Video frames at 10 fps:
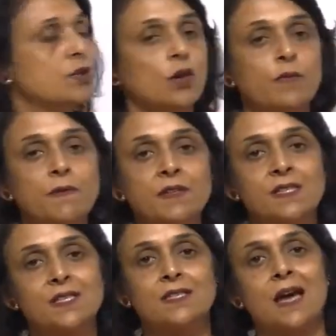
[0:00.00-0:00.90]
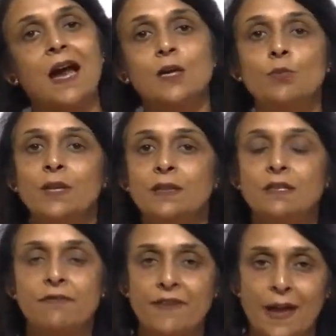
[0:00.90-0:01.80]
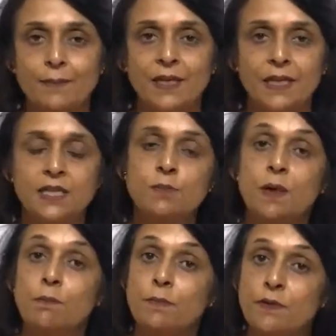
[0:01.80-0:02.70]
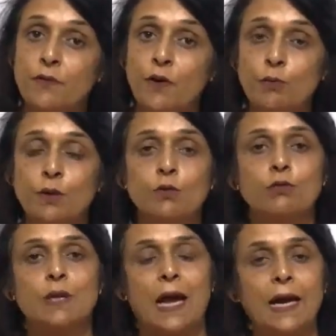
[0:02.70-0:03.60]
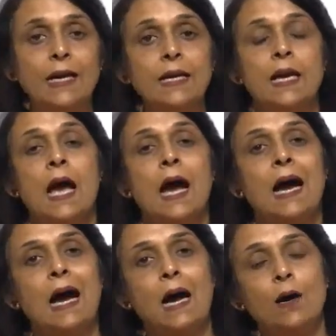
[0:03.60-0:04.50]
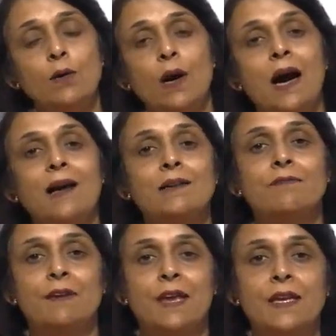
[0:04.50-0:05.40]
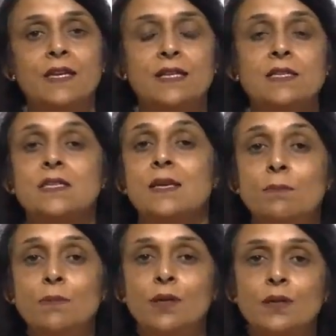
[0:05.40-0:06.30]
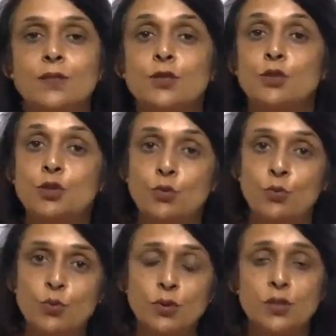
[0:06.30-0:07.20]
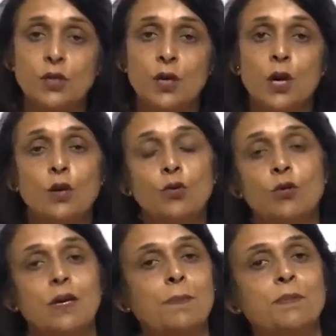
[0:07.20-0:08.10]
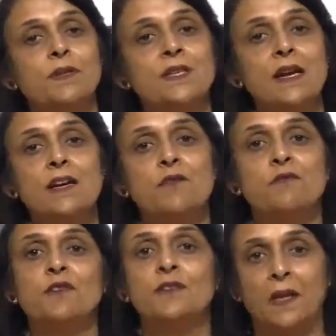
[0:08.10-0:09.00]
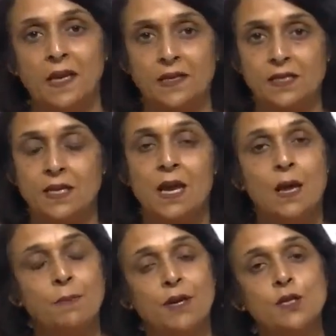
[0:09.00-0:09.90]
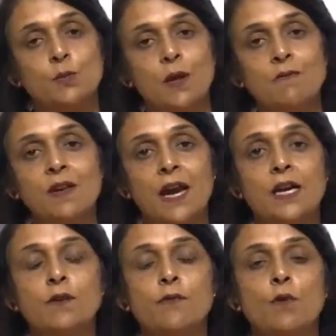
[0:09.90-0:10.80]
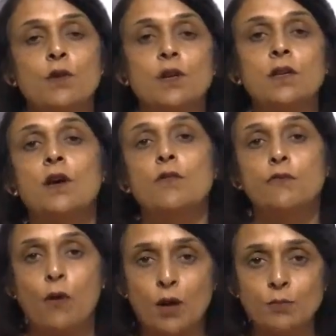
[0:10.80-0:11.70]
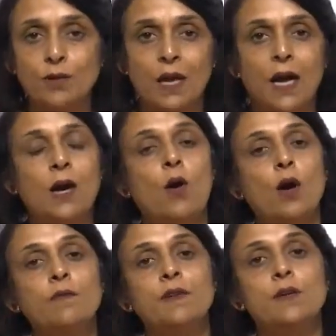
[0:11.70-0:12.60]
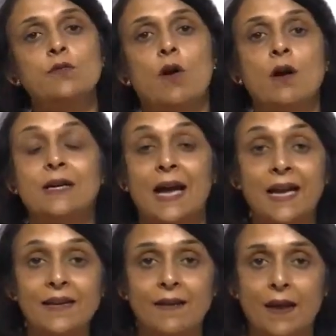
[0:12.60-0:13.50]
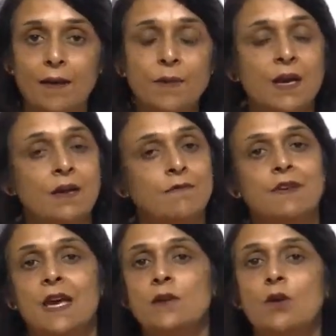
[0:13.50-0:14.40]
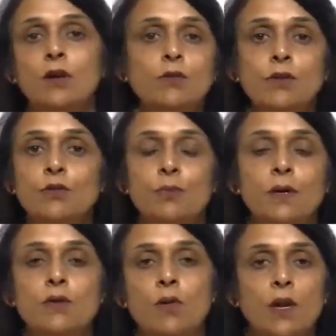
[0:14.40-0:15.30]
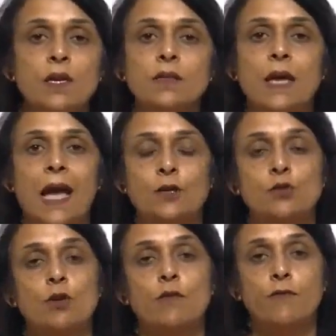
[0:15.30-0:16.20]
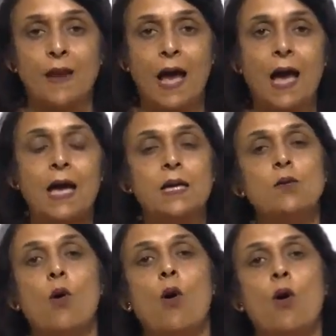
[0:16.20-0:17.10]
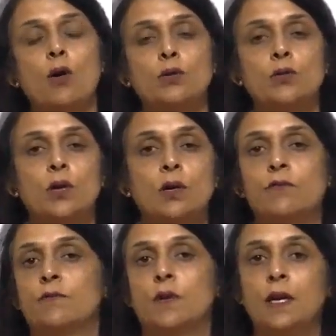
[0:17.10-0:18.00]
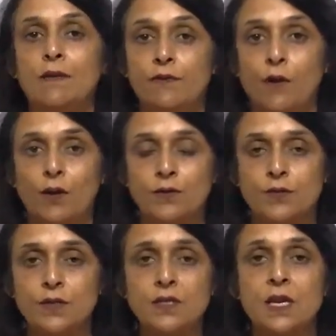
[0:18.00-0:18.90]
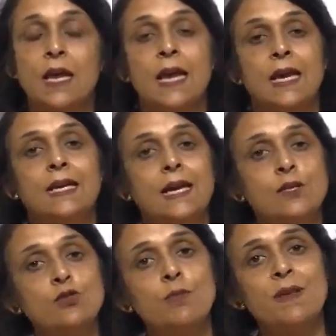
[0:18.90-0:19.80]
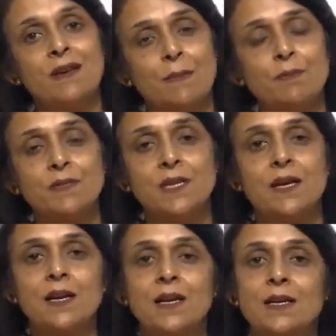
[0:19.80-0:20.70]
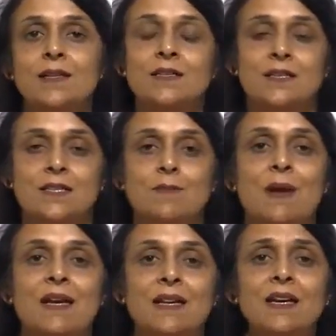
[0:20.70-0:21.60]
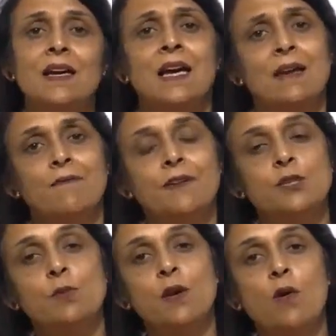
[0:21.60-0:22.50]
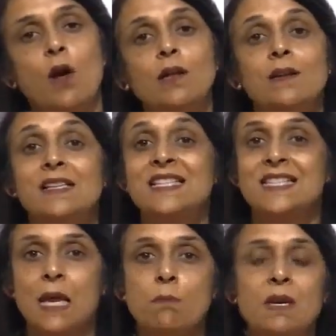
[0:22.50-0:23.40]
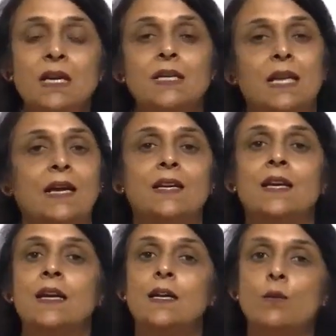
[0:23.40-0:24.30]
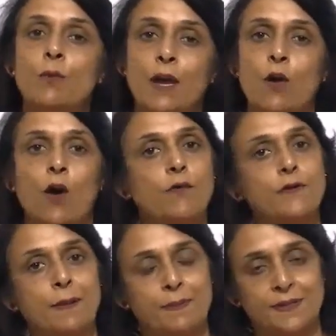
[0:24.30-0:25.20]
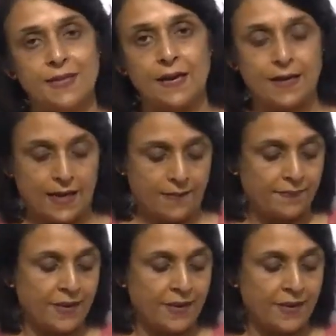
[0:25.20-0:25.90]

So we will start with the families, but before we do that, how are various symbols used to represent different things? Because when we write a floral formula or we draw a diagram, we are not going to be drawing the actual flower or the inflorescence. It has to be represented in a systematic, which we call semi-technical way of representing.